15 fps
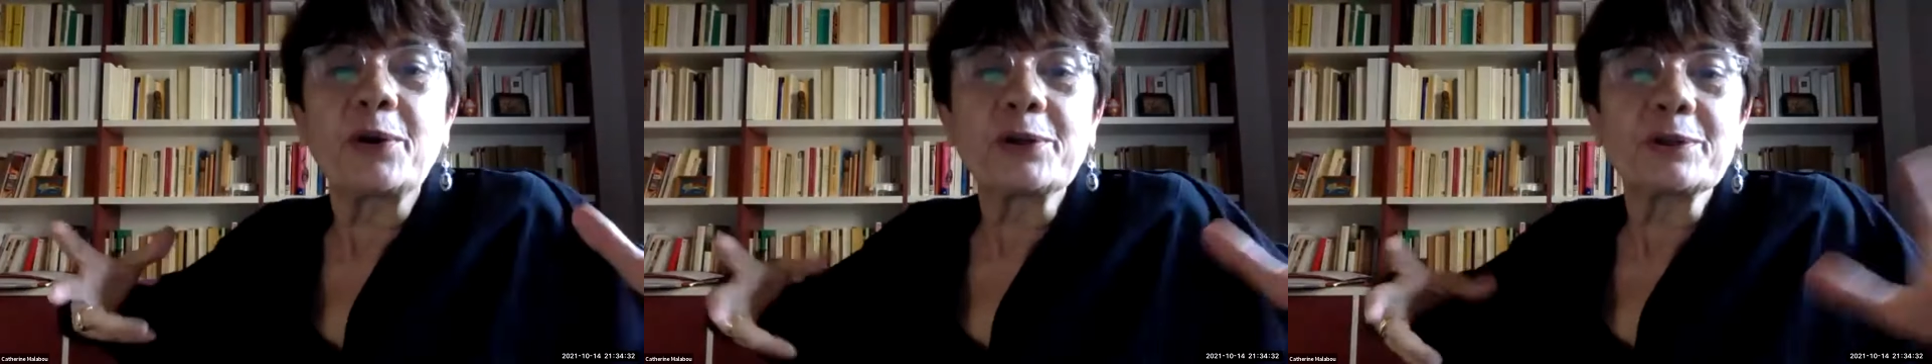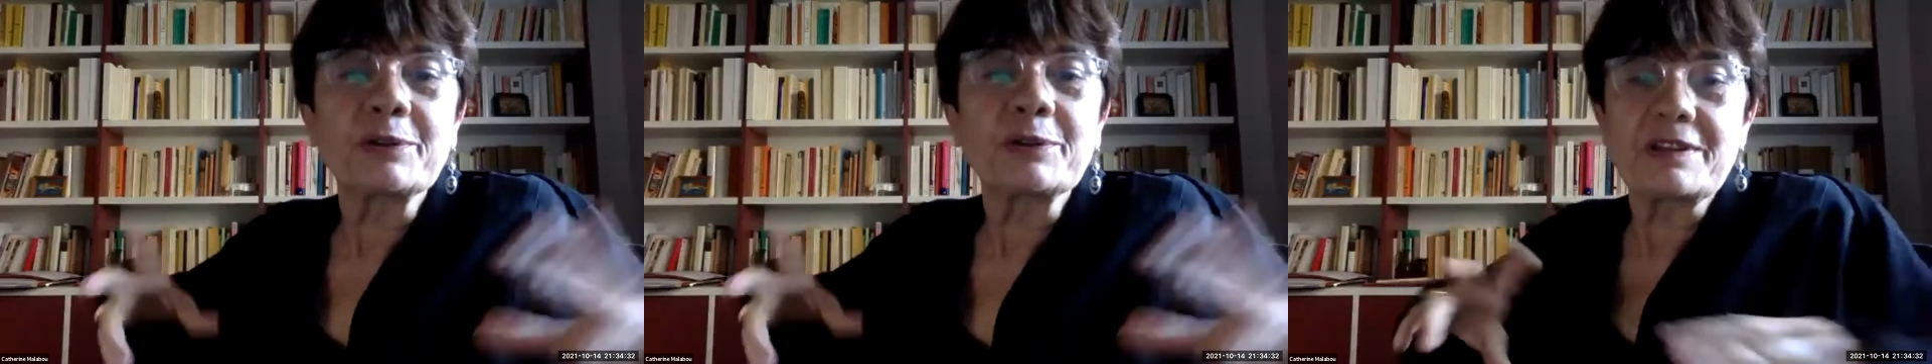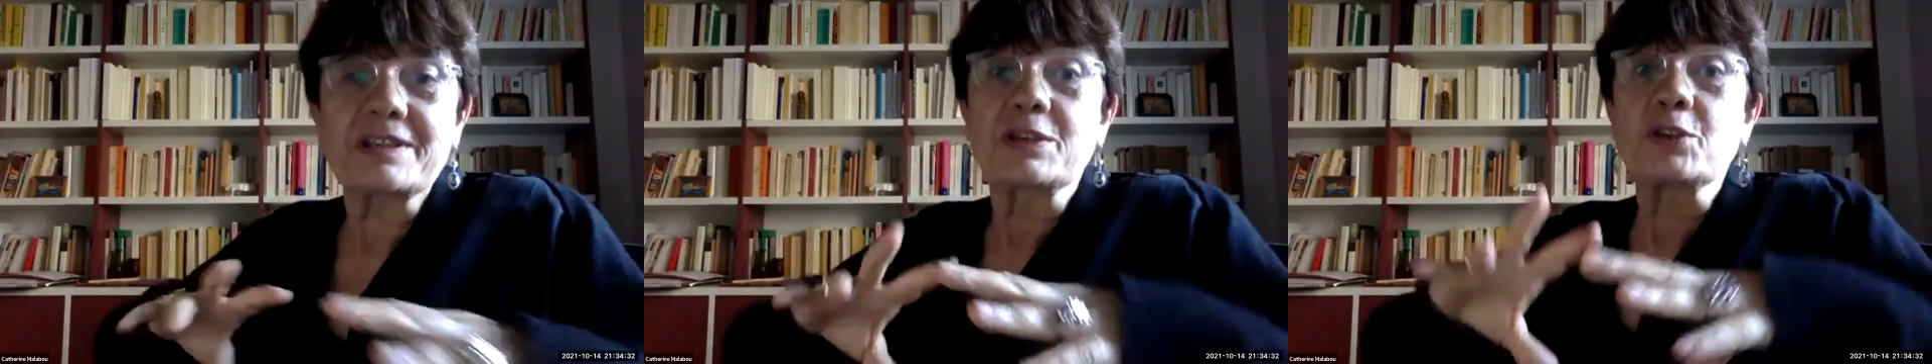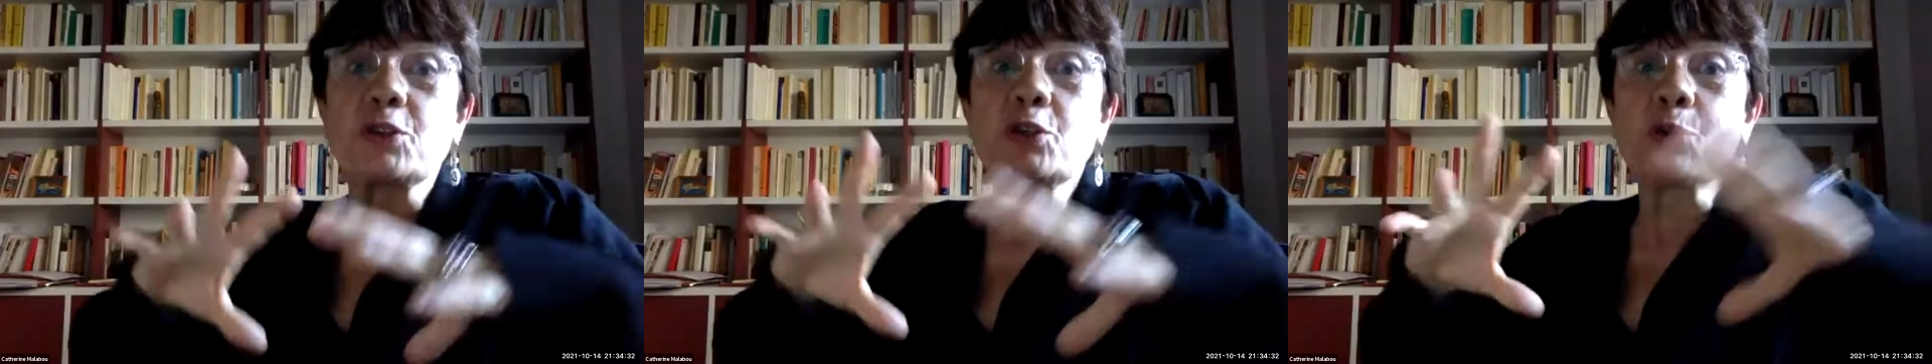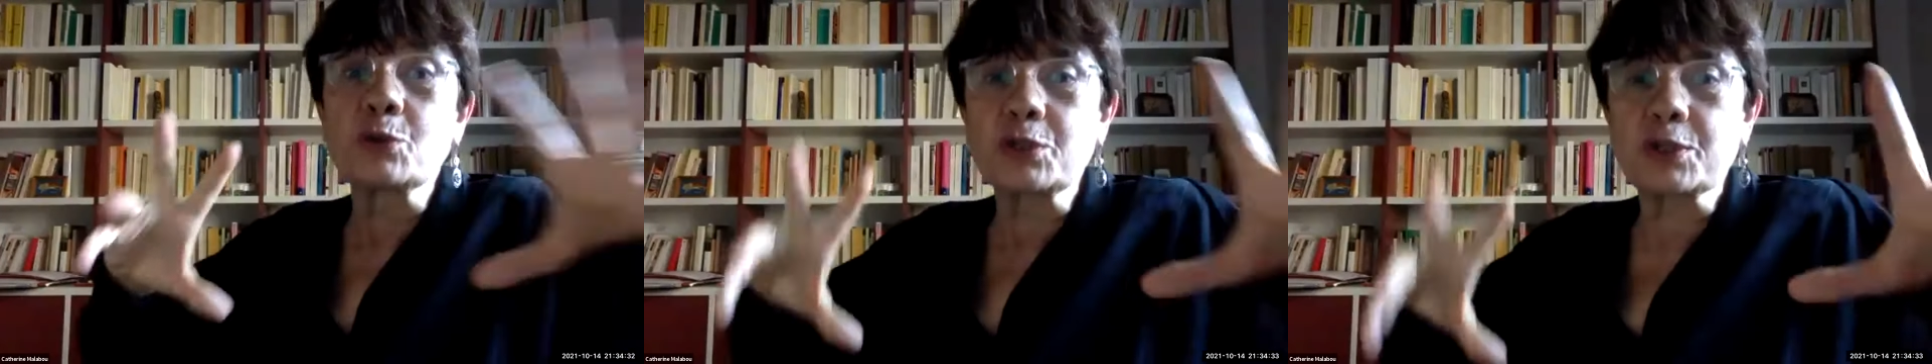You know, this is a
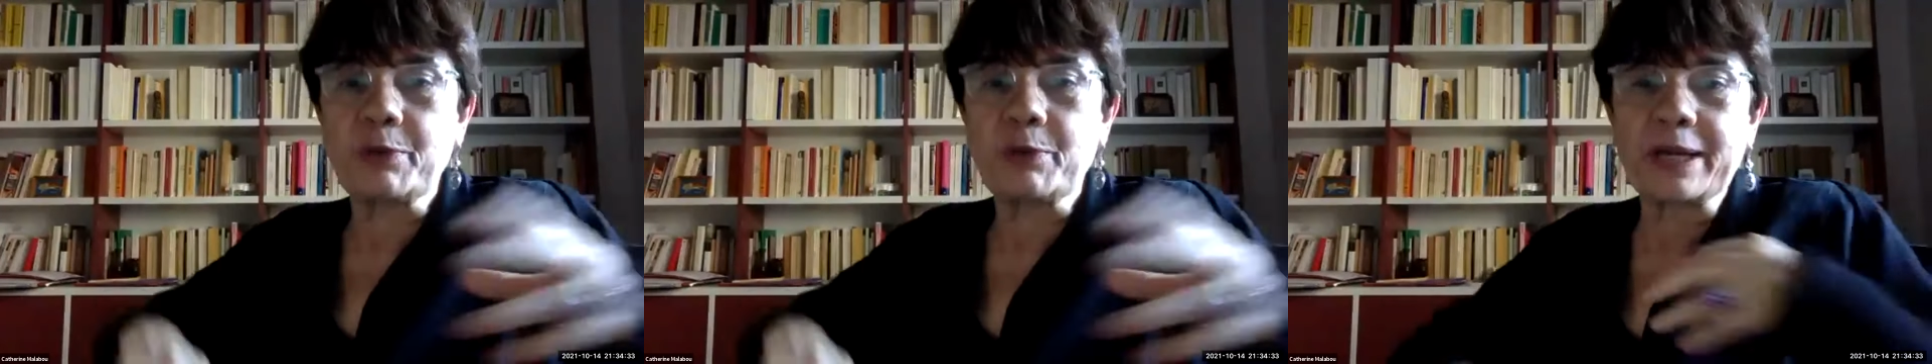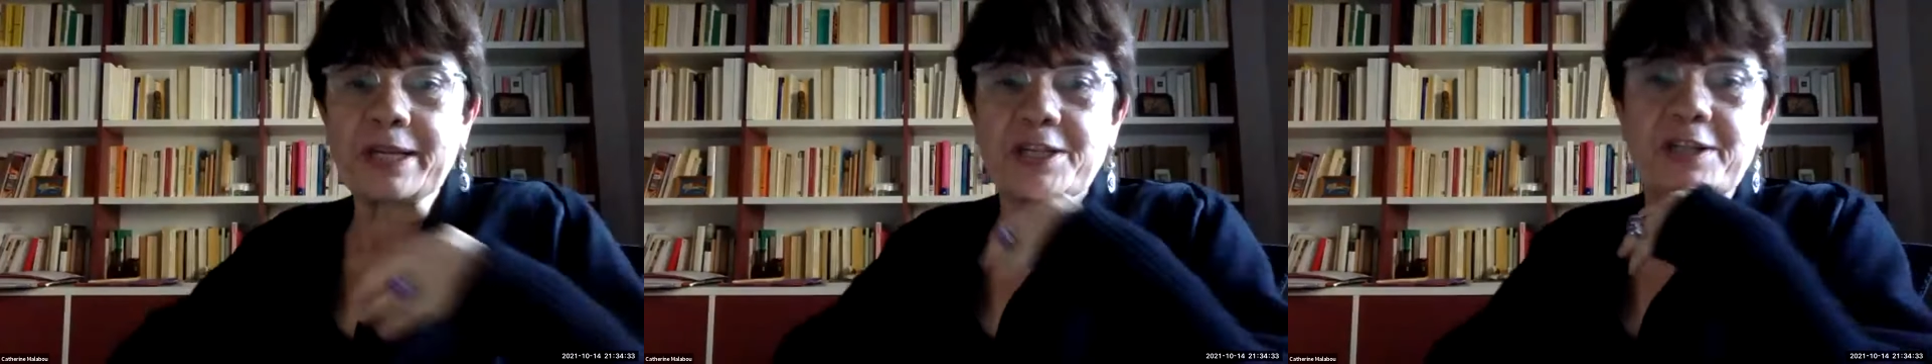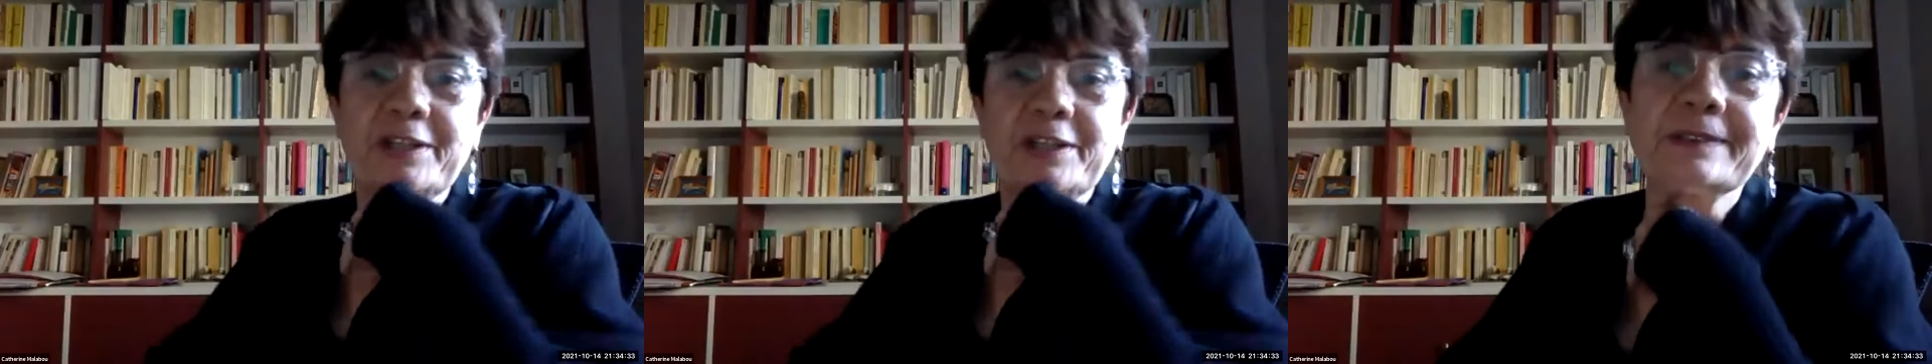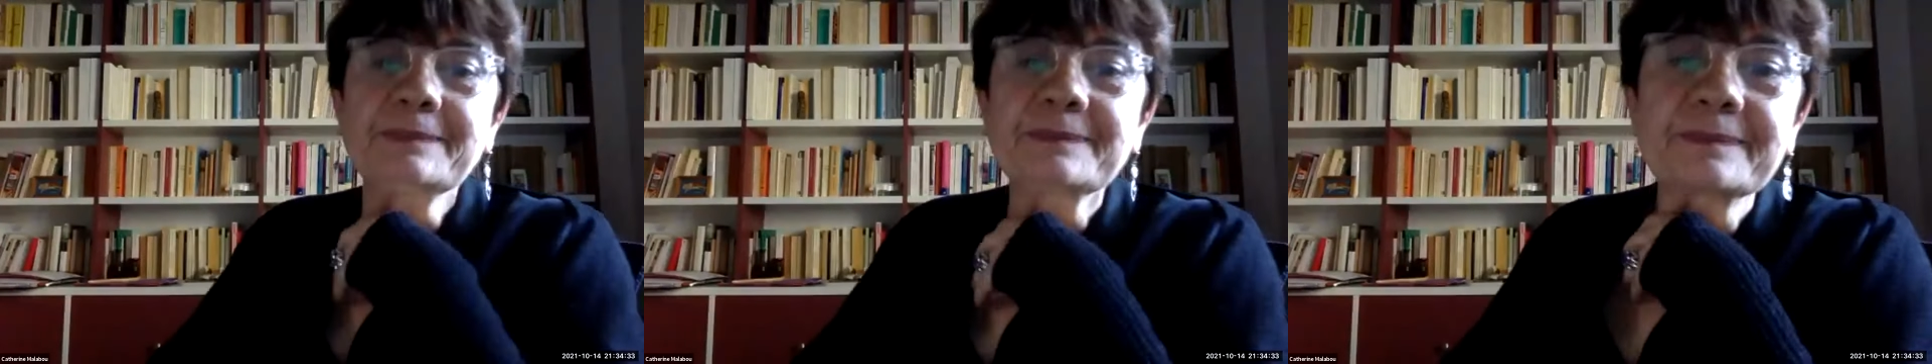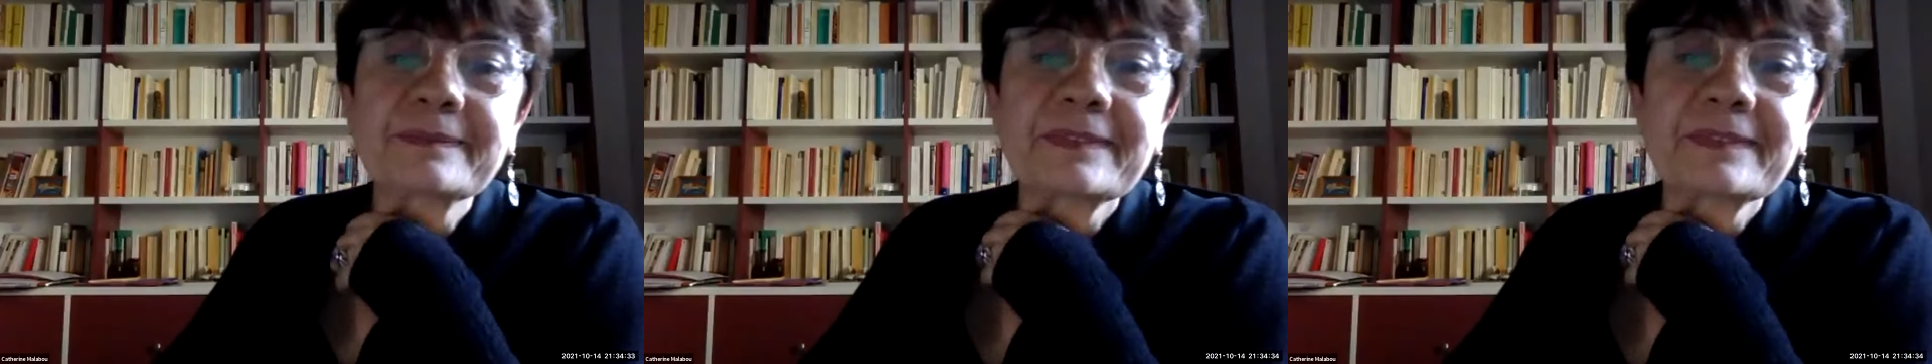huge question.